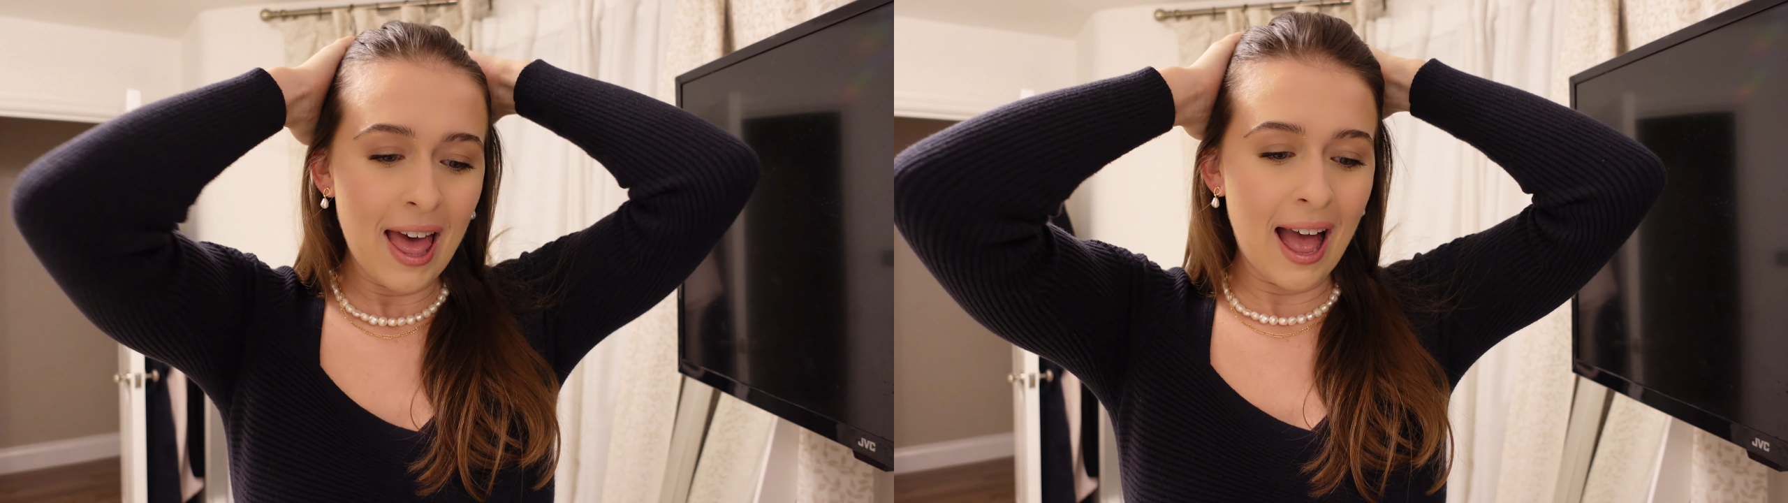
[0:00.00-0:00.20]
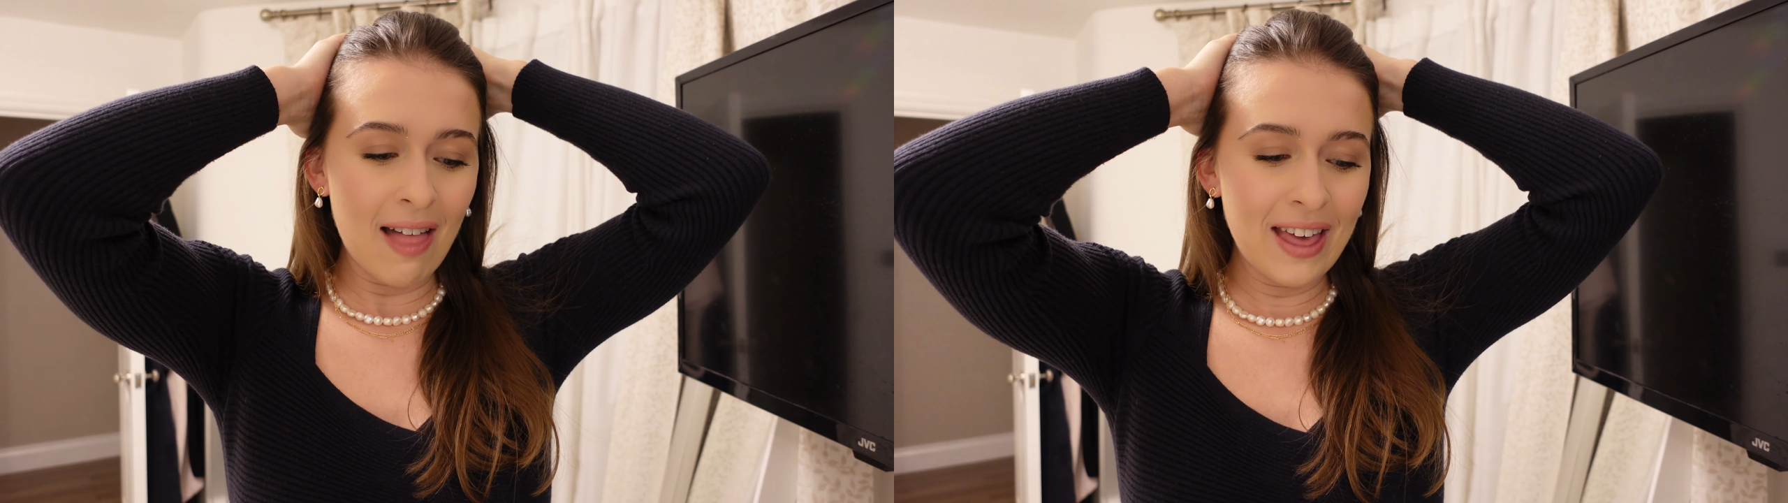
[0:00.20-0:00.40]

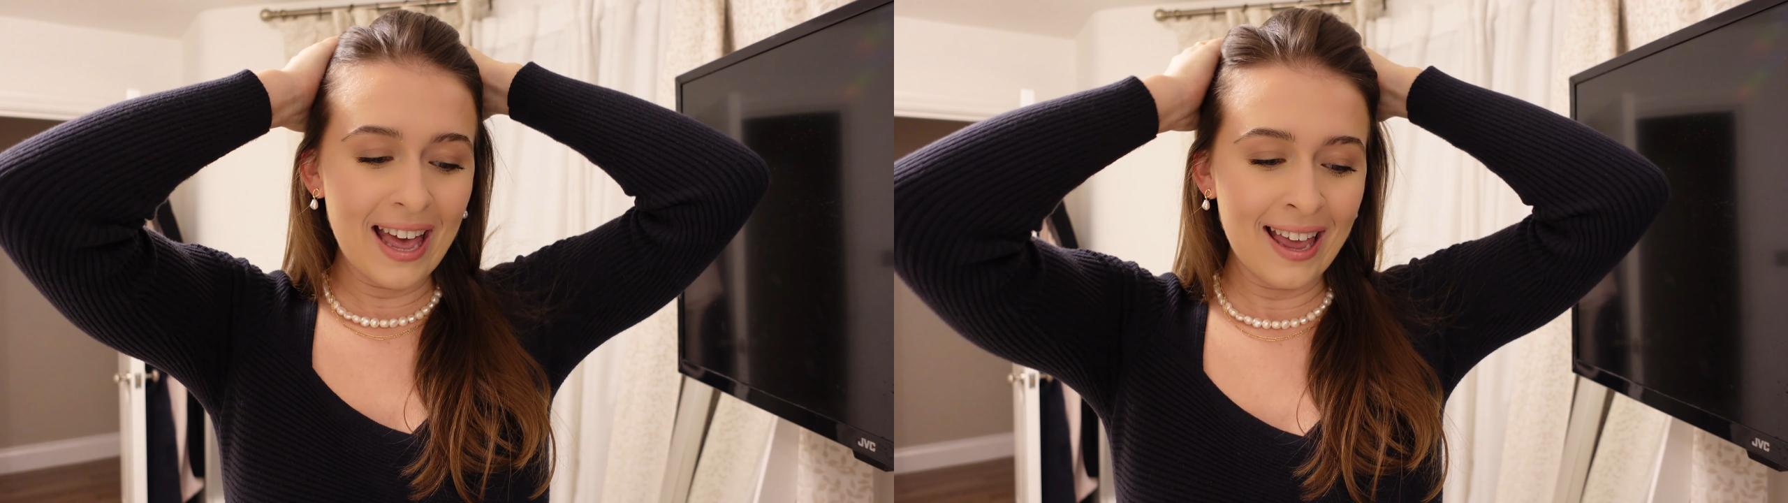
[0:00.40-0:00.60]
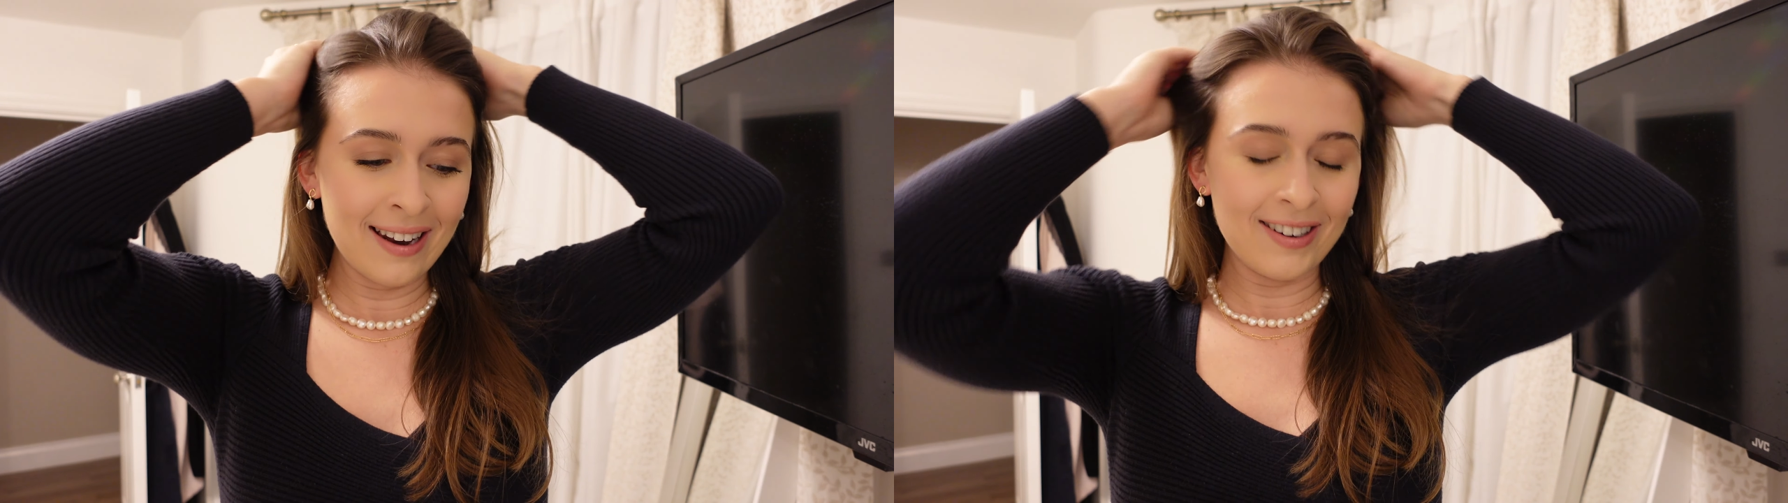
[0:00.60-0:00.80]
and
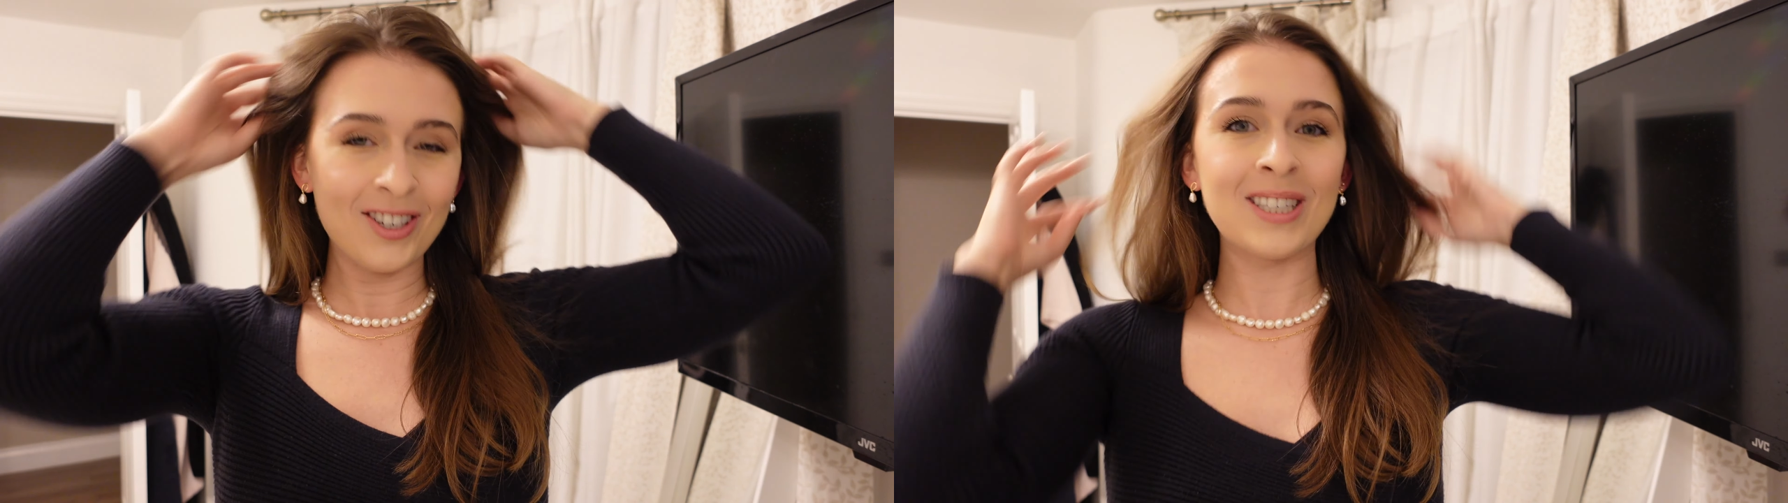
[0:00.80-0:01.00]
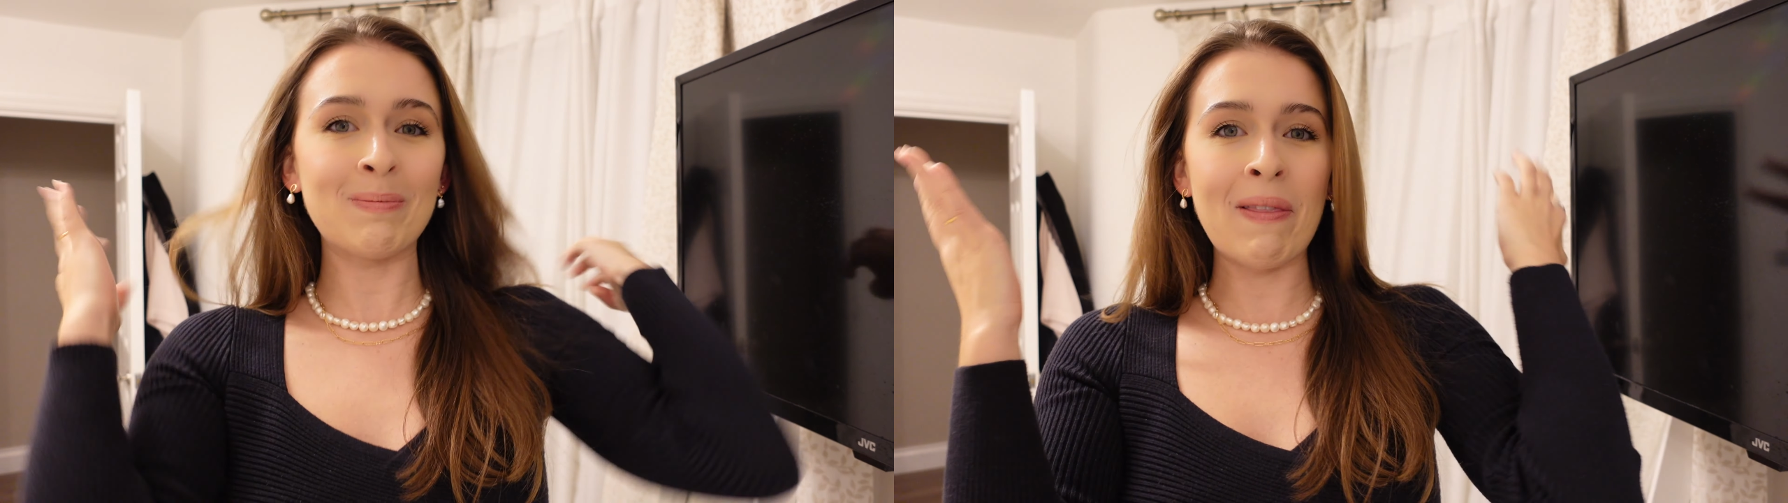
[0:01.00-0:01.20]
then
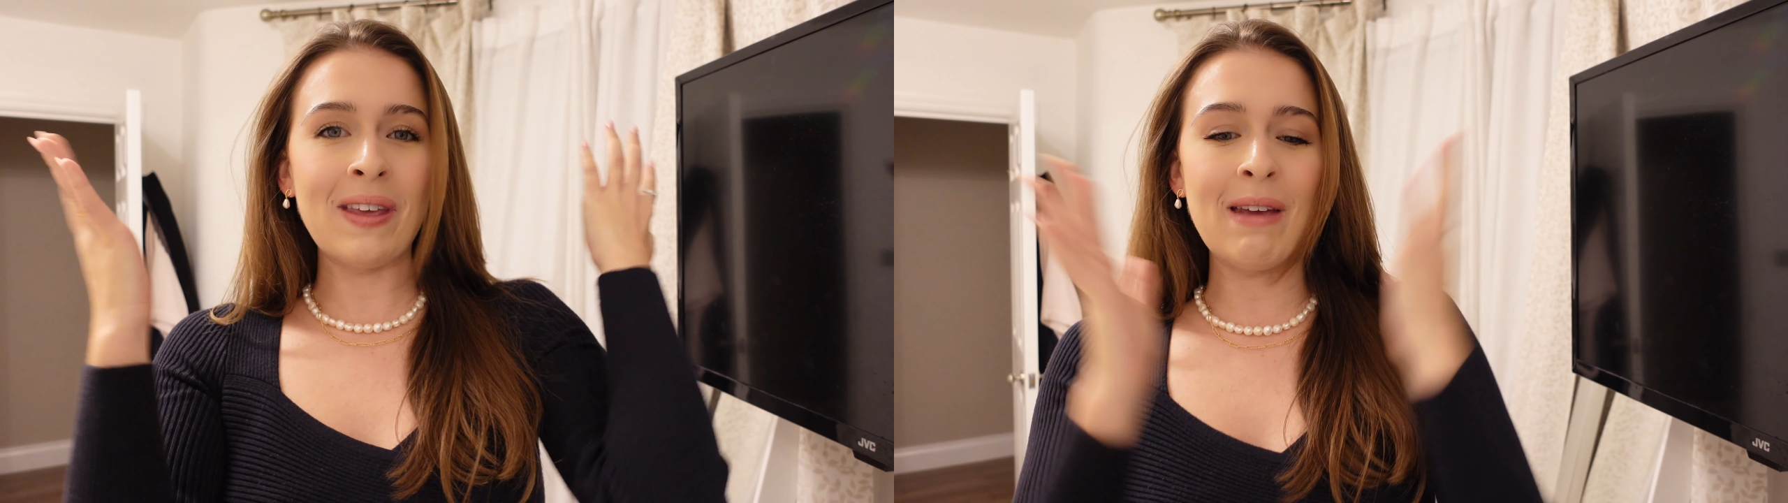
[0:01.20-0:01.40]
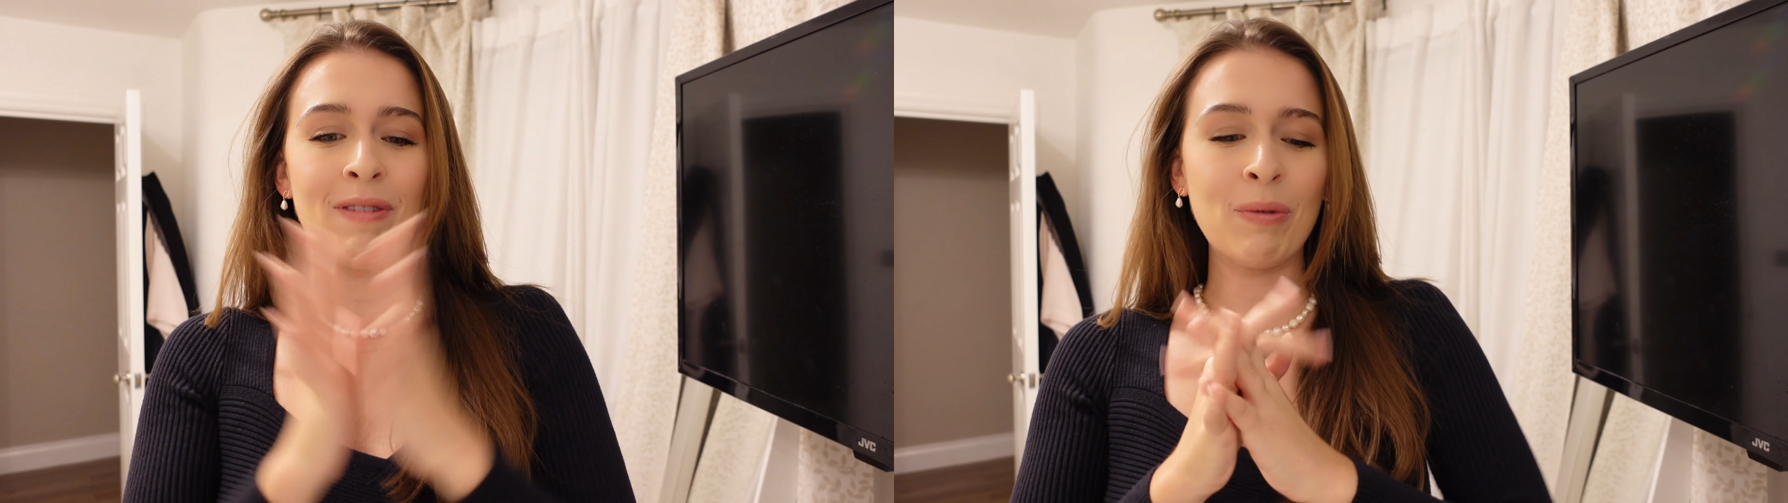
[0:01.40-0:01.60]
just spend
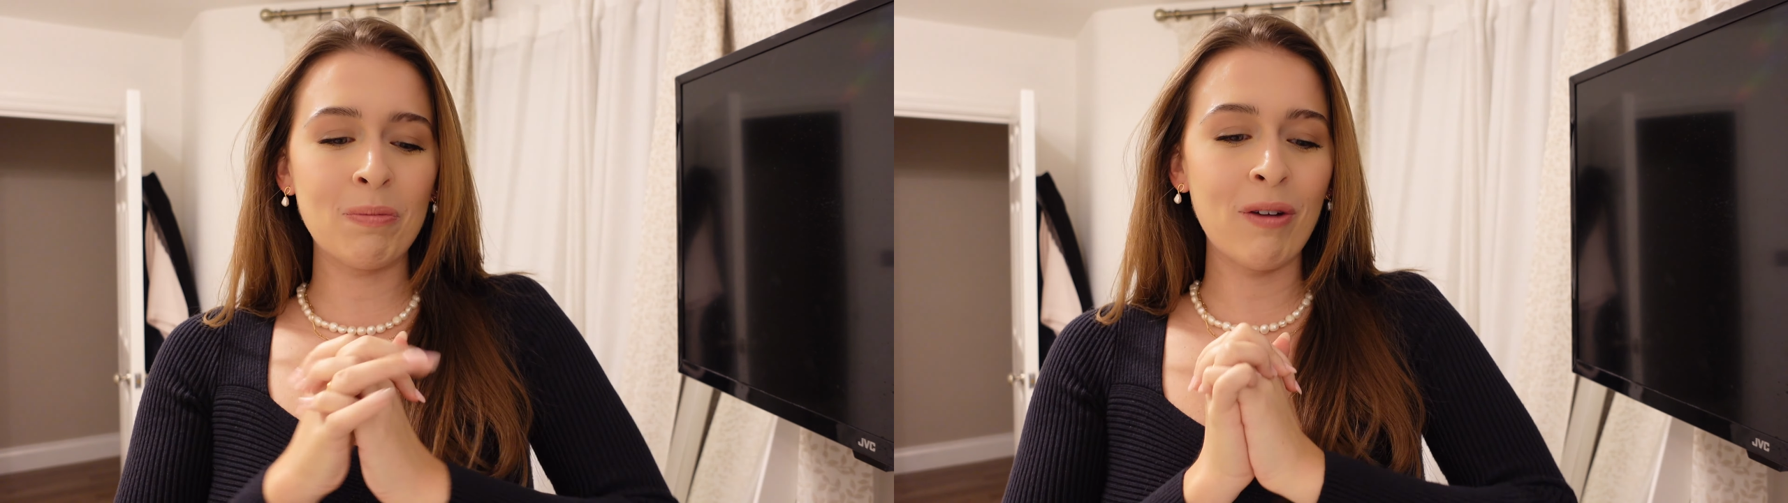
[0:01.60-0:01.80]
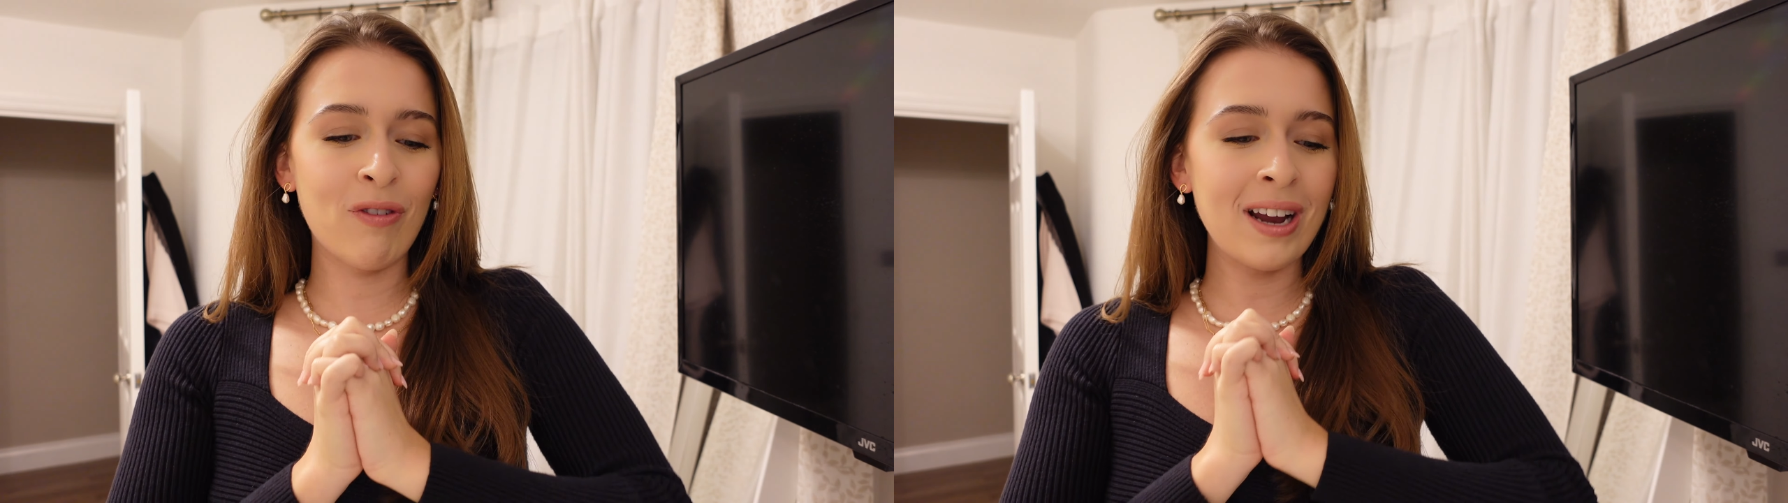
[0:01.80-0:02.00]
the evening with
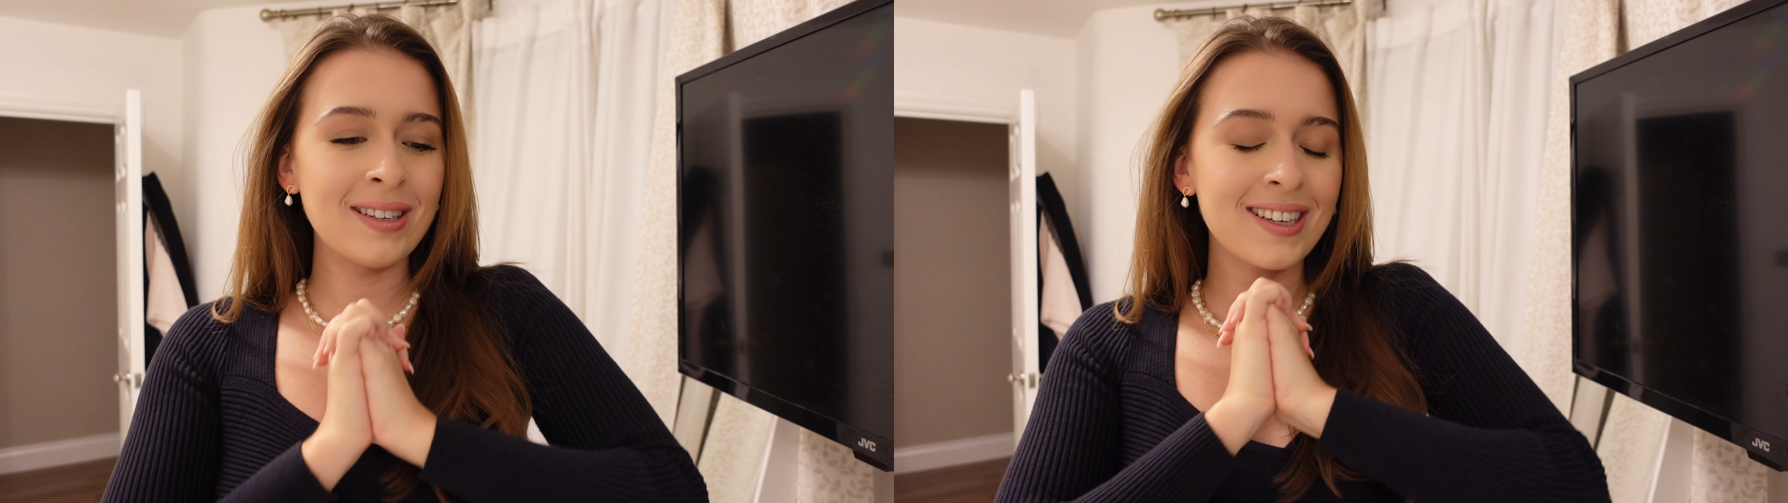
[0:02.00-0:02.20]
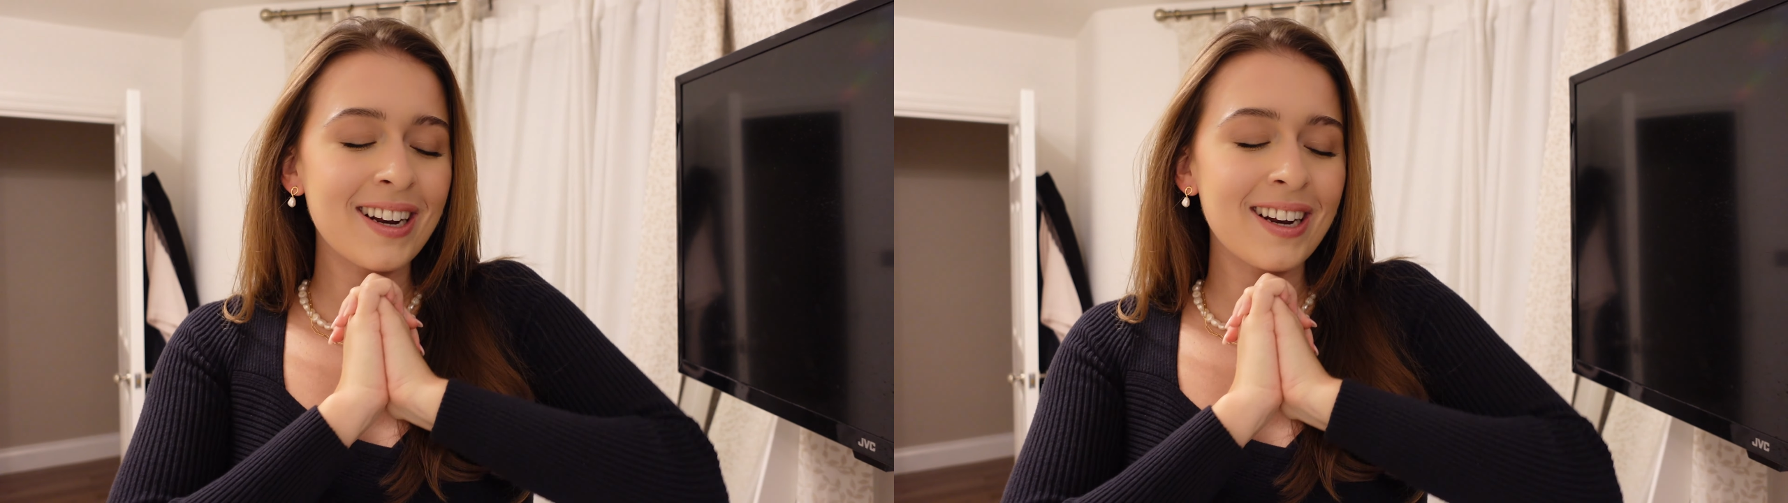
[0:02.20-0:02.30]
my friends.